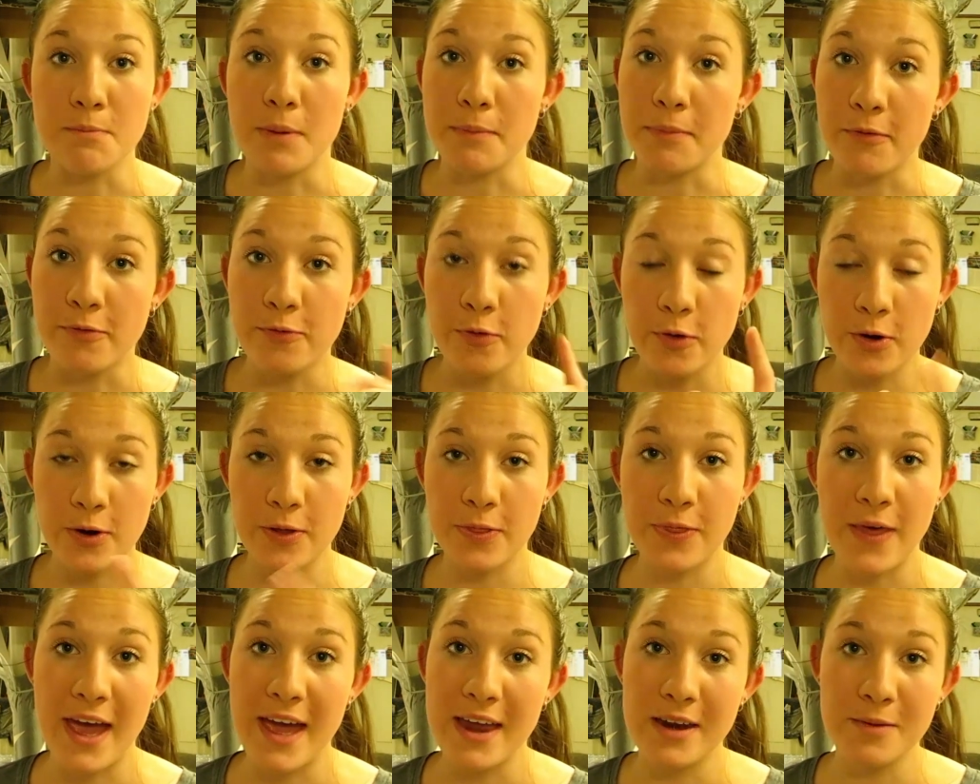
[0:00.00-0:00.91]
But before
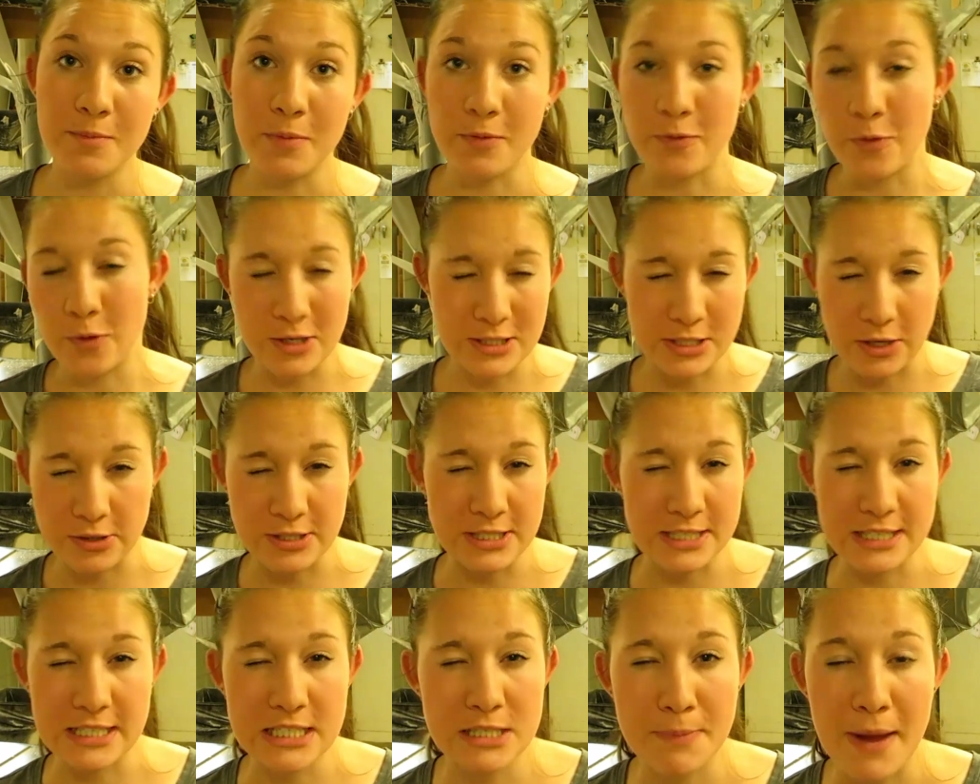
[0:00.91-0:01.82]
then, before it starts
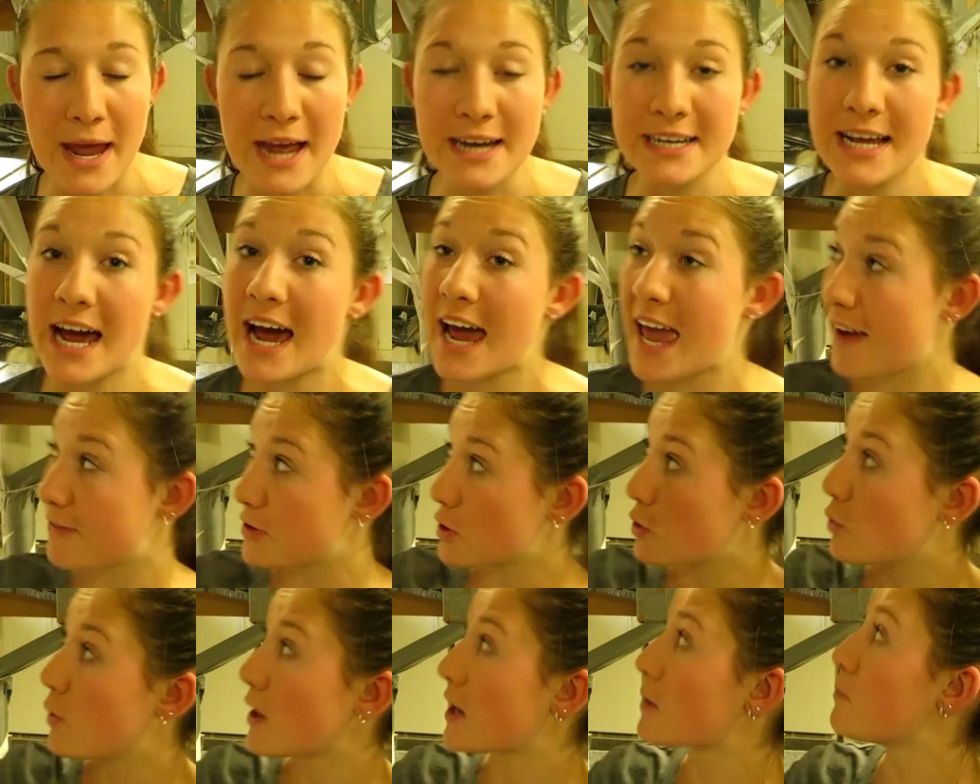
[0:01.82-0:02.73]
to expand, I have to
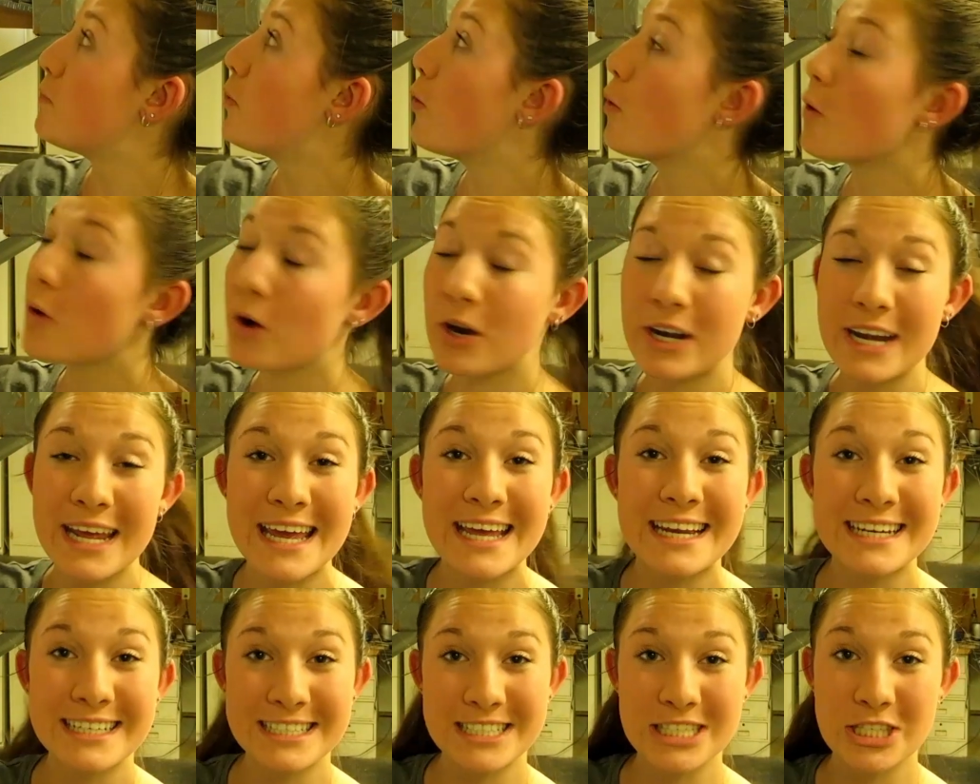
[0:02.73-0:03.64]
quick pour it
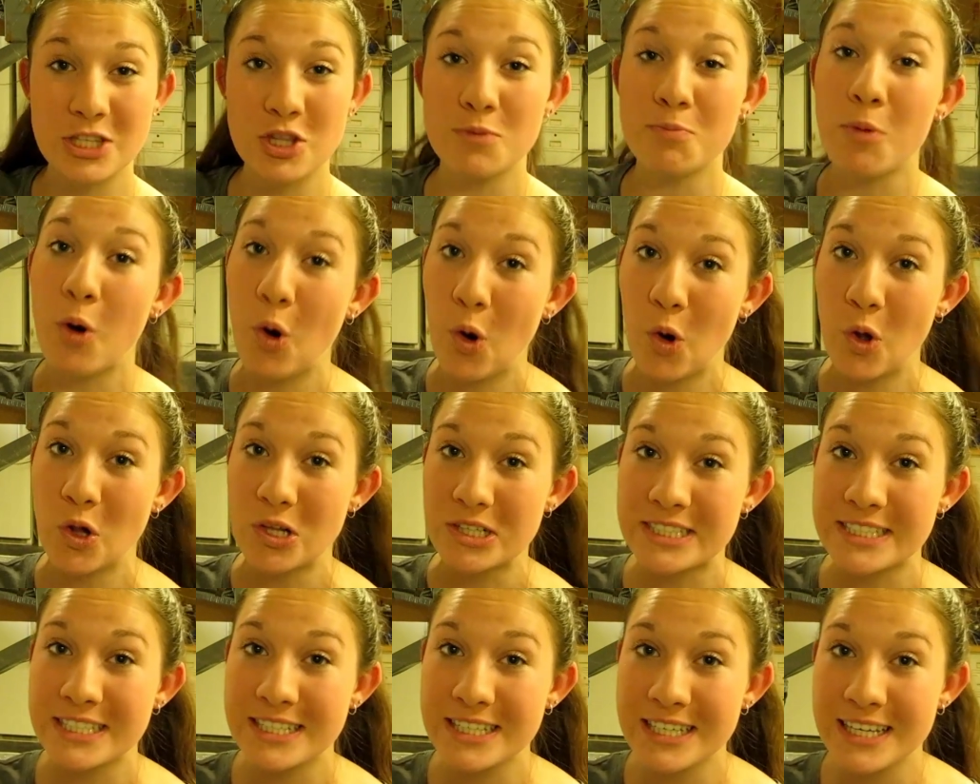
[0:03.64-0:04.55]
into the
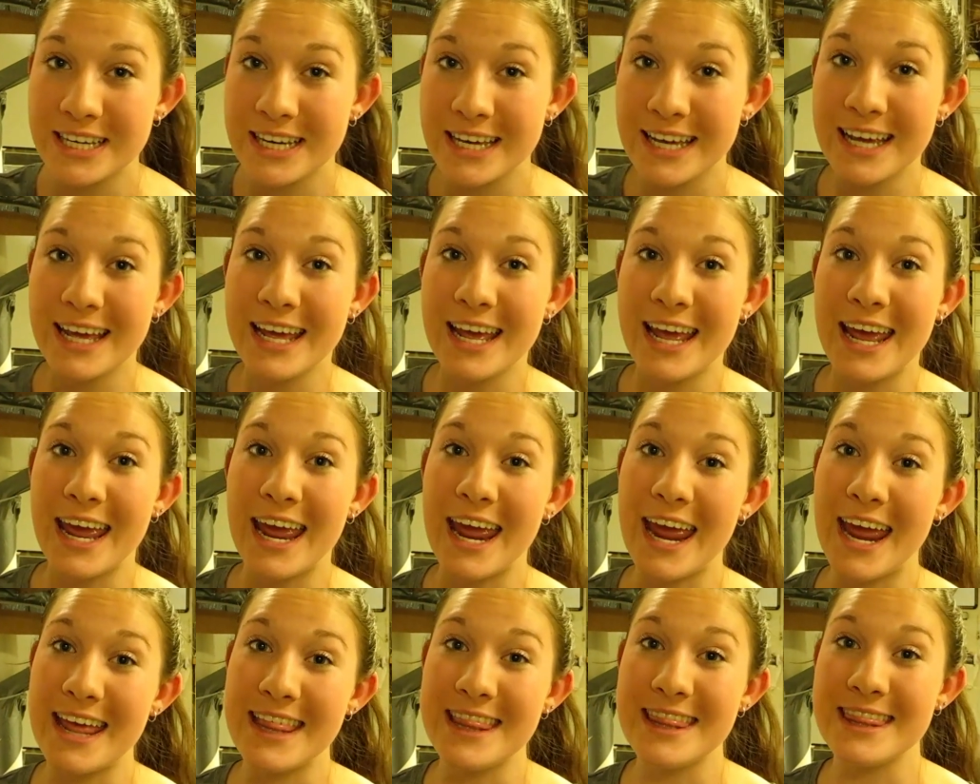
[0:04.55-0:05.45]
mold
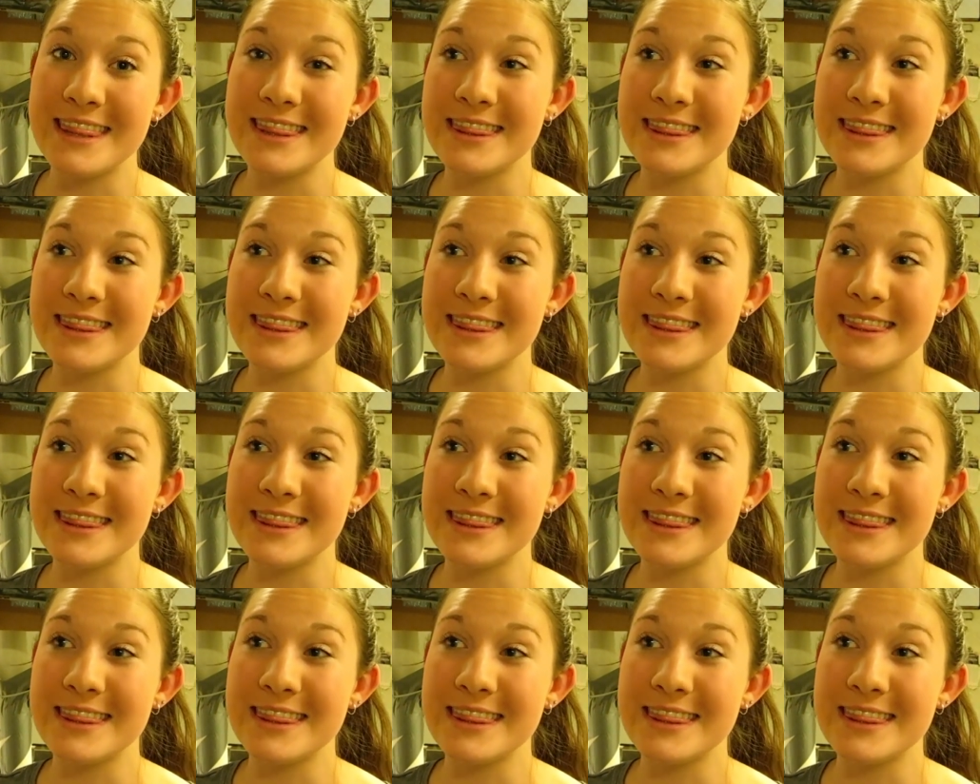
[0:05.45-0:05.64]
and